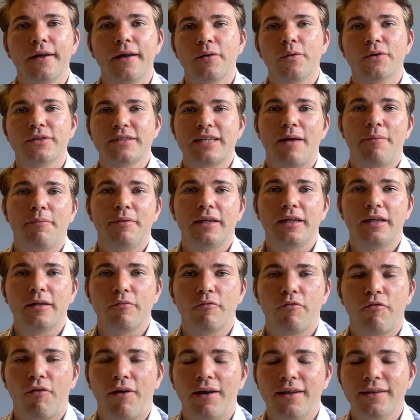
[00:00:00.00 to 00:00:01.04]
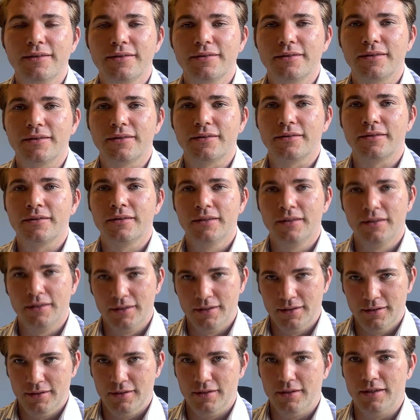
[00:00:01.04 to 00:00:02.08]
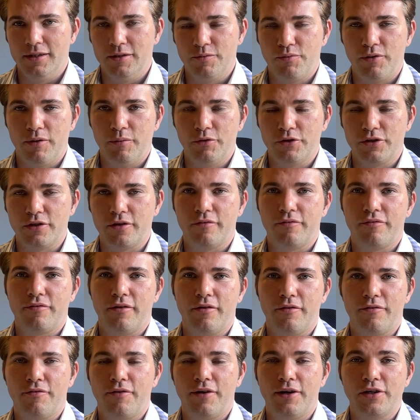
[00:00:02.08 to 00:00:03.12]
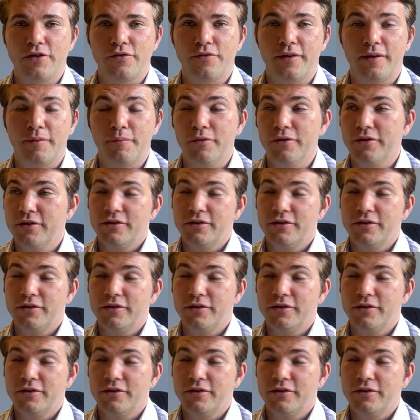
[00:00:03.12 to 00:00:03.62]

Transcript: I think what's happening in France is pretty much a French thing.